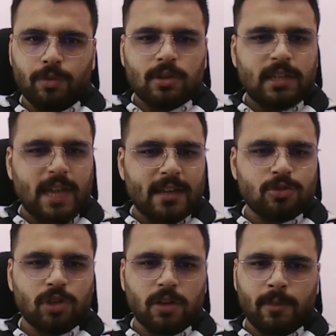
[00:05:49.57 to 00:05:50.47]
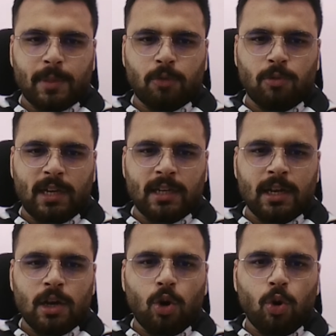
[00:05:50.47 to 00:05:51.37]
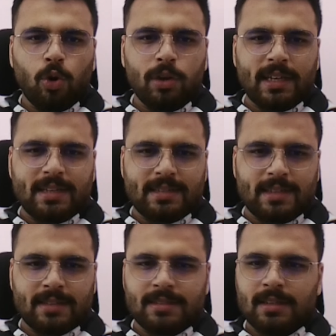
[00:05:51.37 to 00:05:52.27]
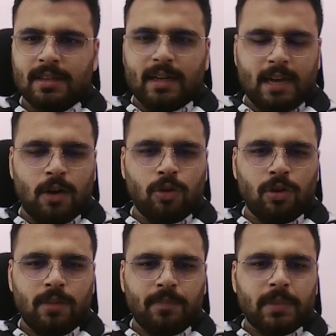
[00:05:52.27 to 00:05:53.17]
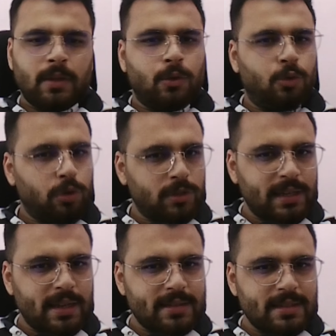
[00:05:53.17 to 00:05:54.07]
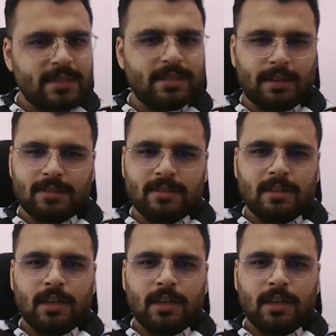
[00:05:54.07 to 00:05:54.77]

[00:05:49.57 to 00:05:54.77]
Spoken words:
So he has to give up a queen on e6 and now rook takes e6.